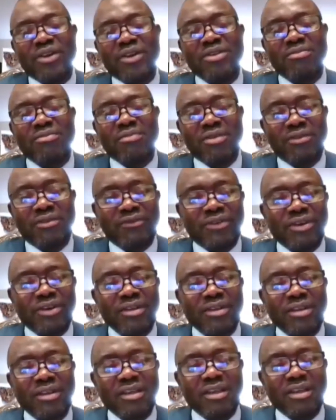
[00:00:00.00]
you move
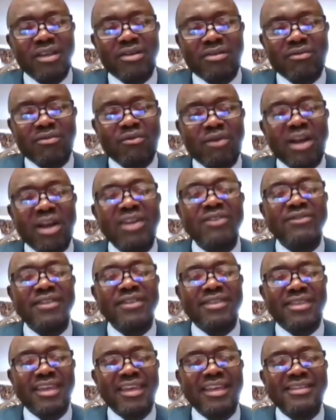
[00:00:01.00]
on, you know, one of
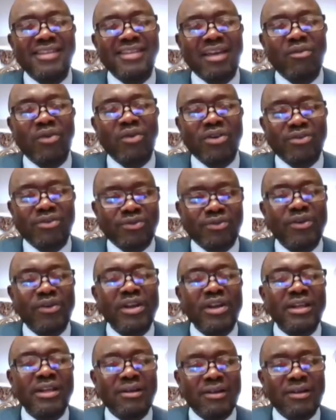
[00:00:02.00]
the things that was
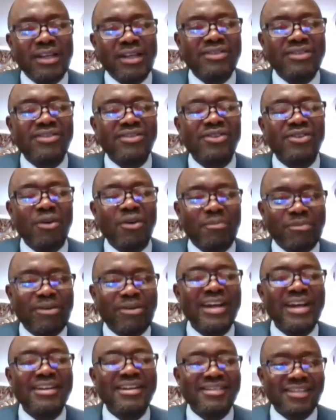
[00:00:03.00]
really, really
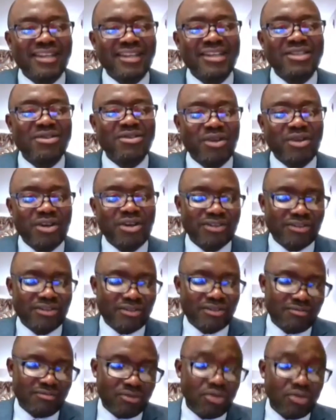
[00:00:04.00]
surprising to
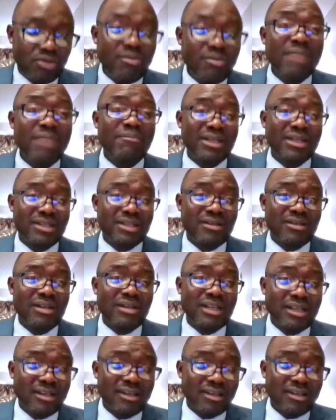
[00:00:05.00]
us, to me in
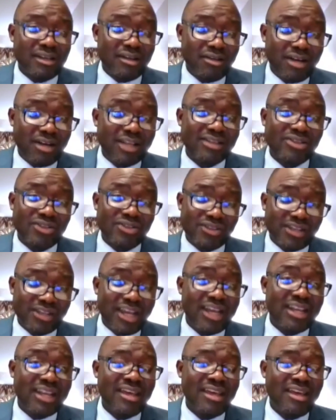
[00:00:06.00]
particular, you know, as you
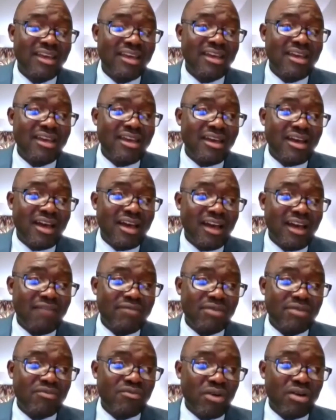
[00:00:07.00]
said,
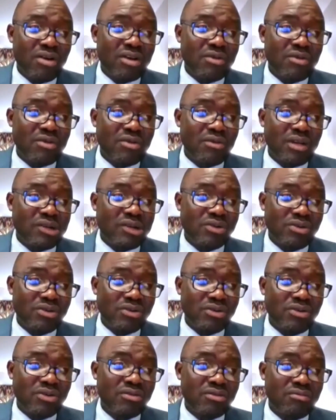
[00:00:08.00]
I've been working with
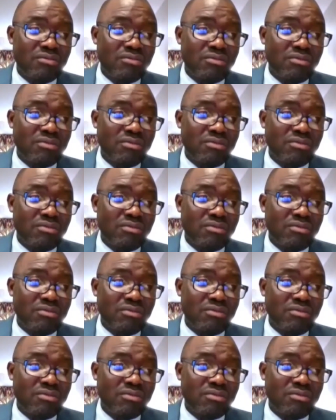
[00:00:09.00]
Lecudo,